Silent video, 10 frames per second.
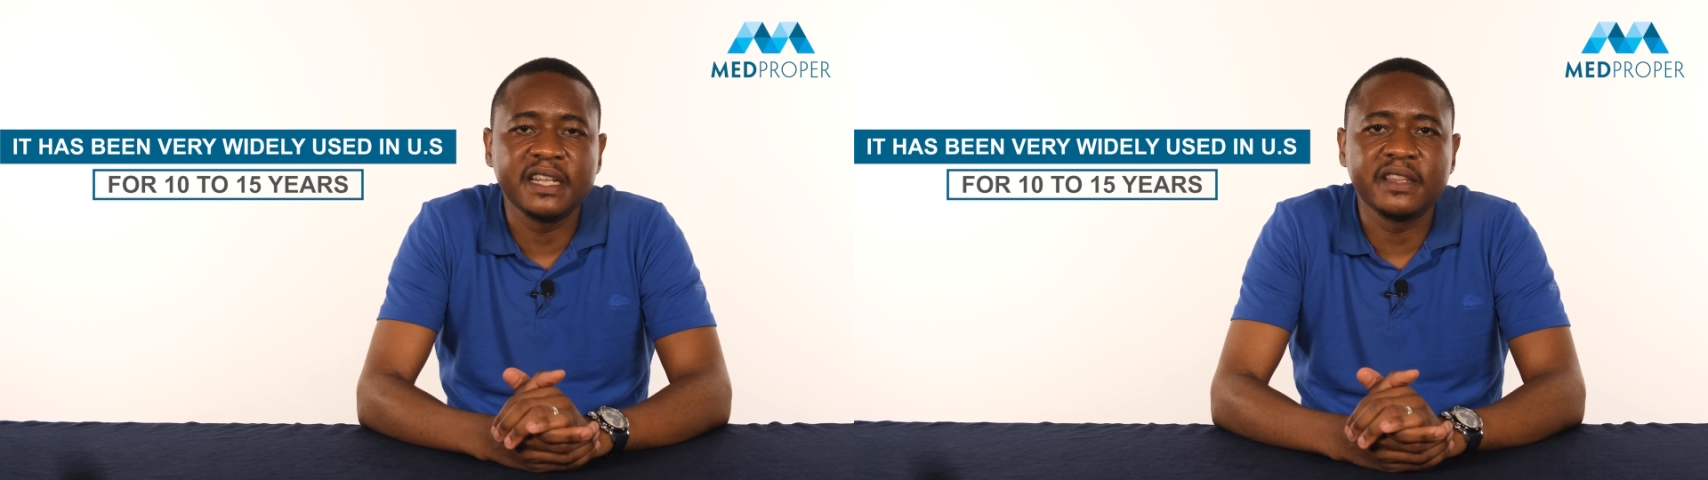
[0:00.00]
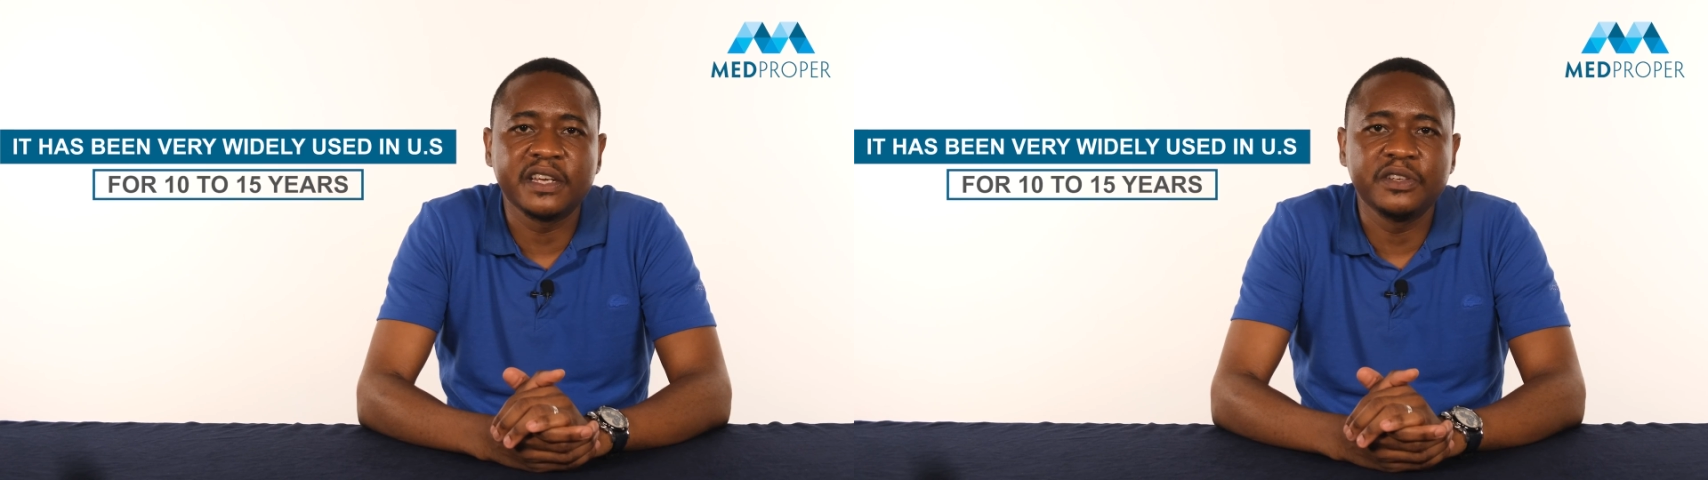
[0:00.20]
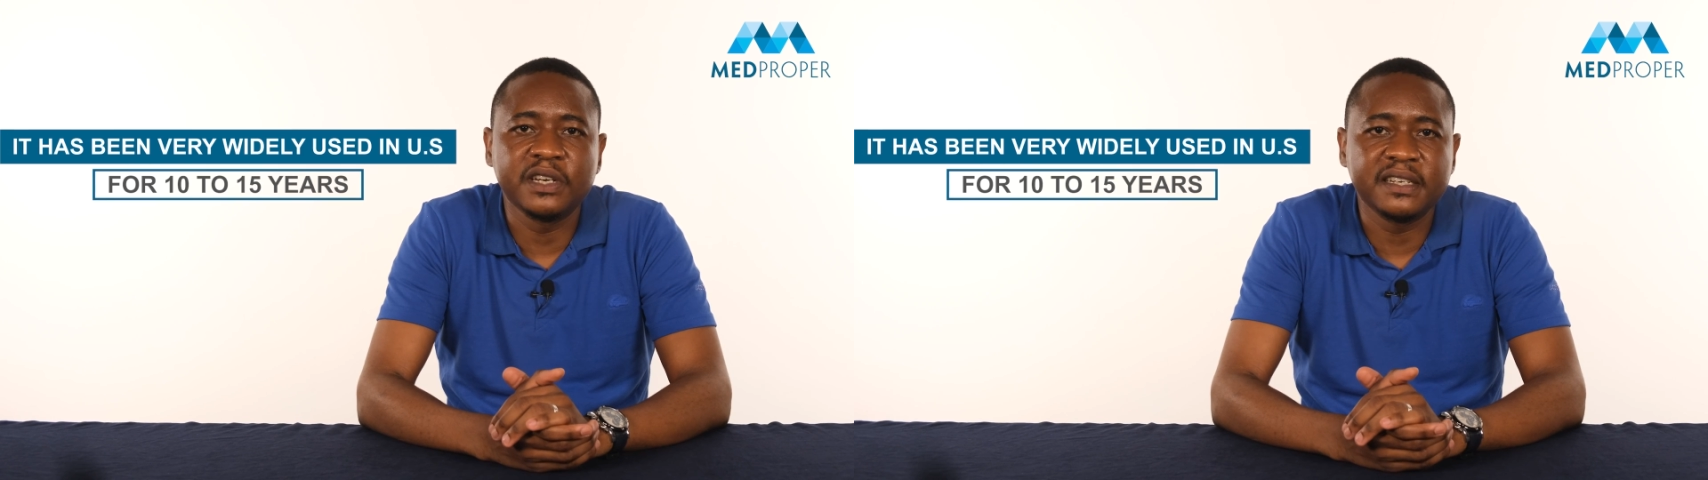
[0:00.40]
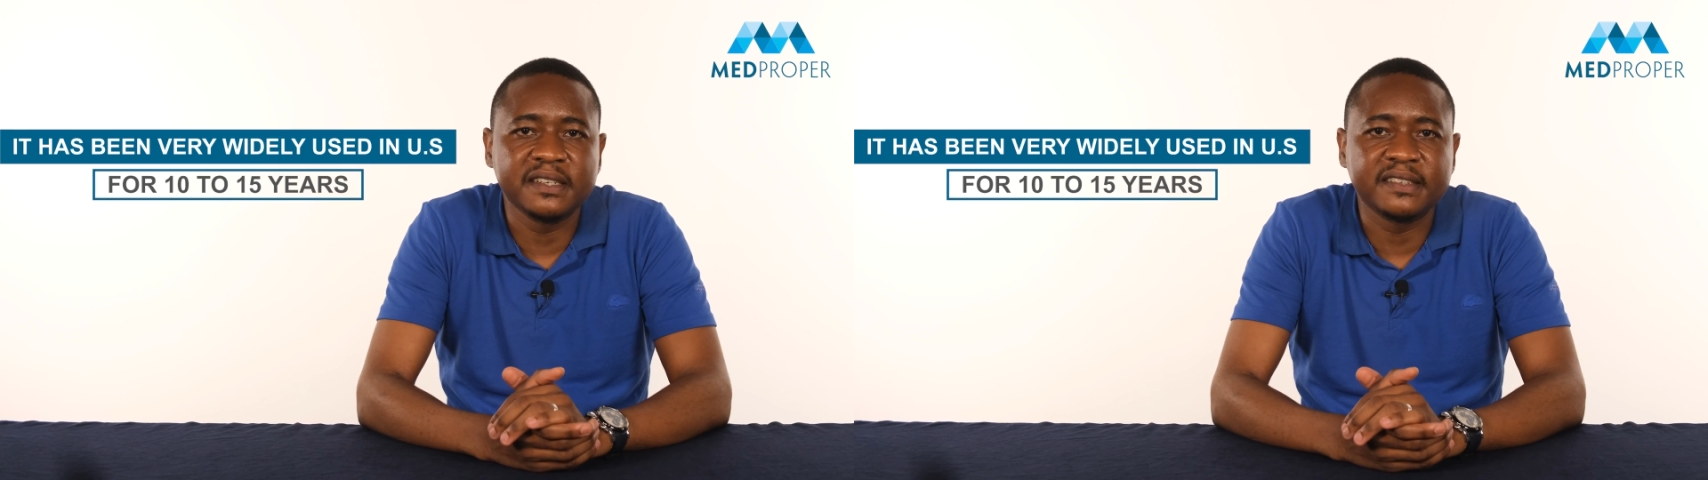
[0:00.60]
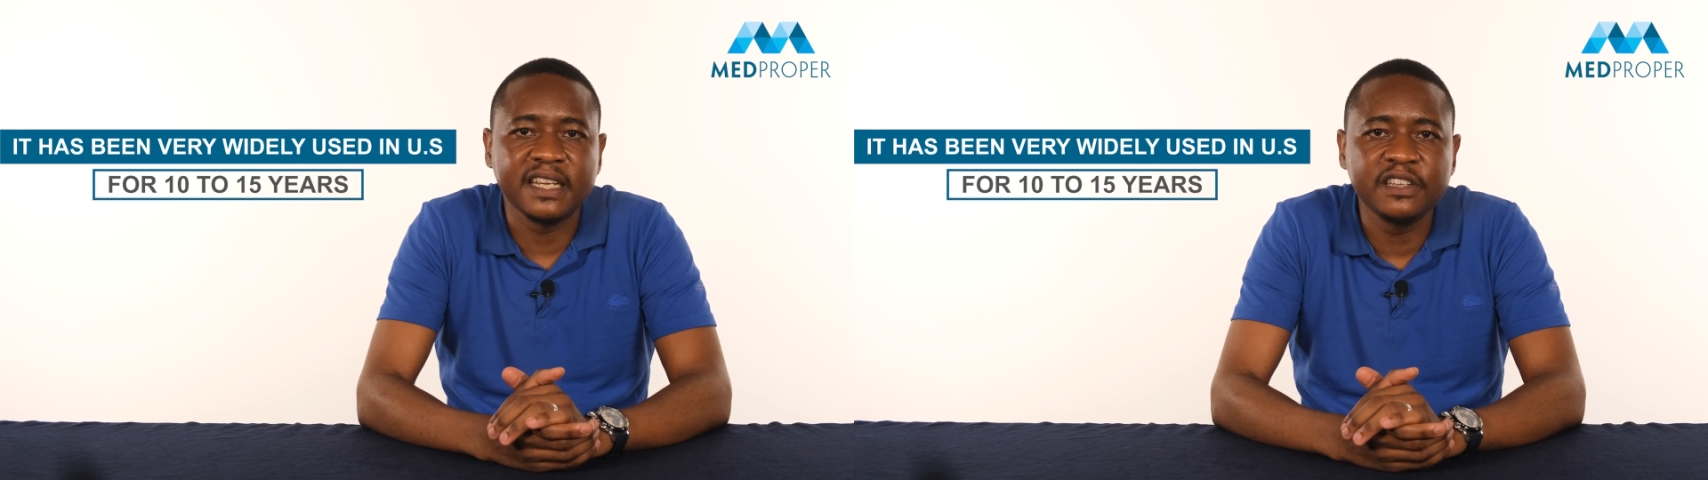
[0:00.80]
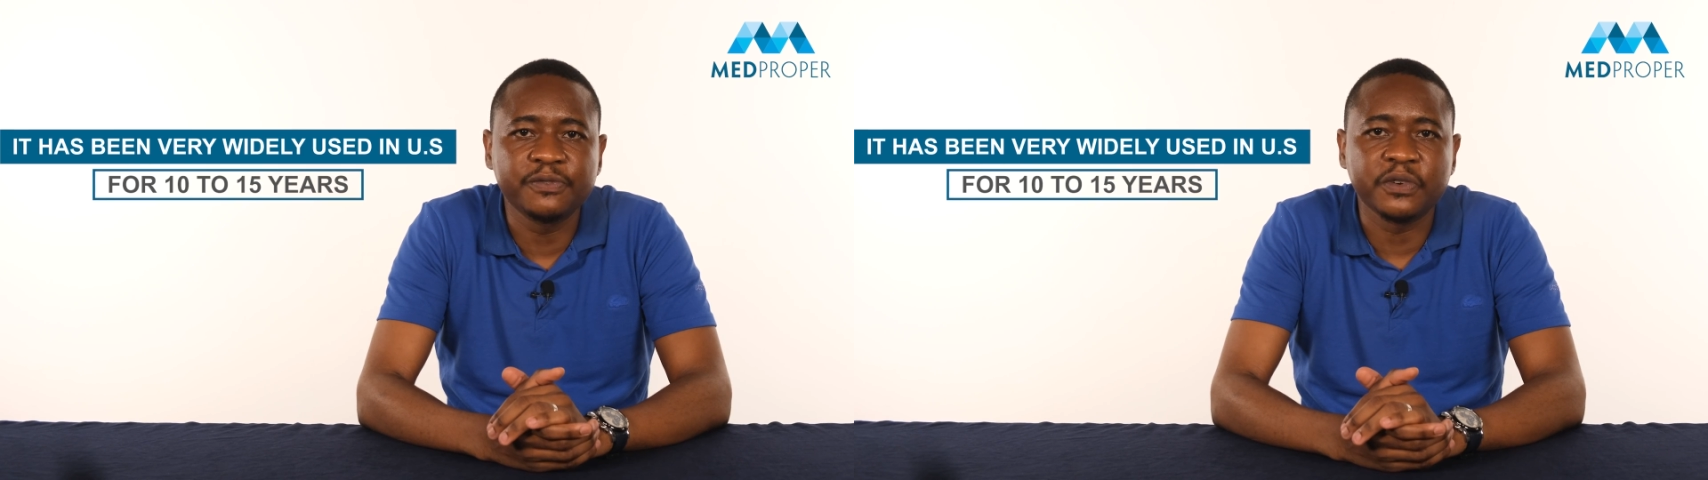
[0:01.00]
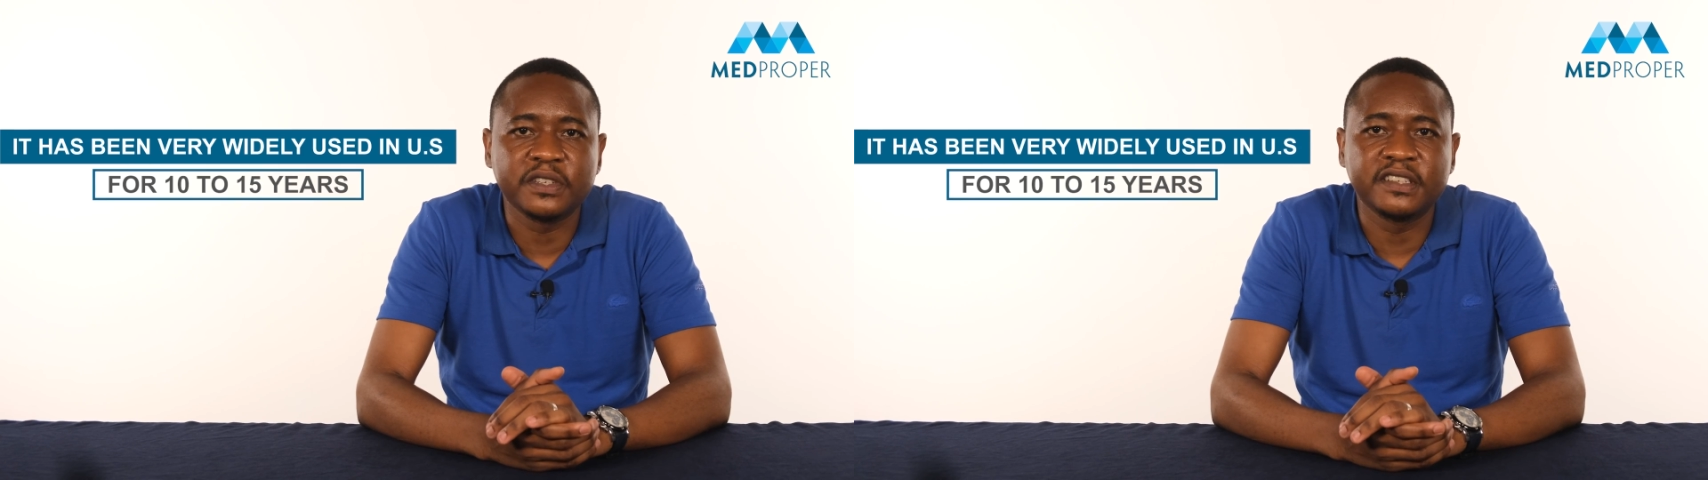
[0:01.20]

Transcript: in the United States for